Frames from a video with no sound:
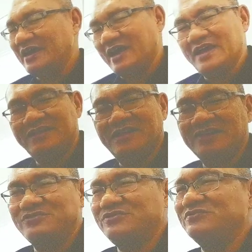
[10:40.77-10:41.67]

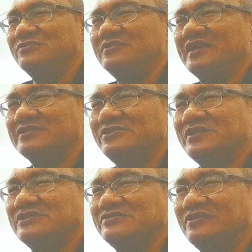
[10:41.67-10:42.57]
Anything to do as
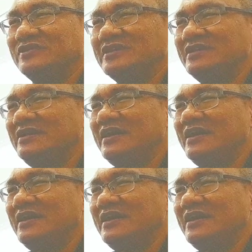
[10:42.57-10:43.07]
long as you got the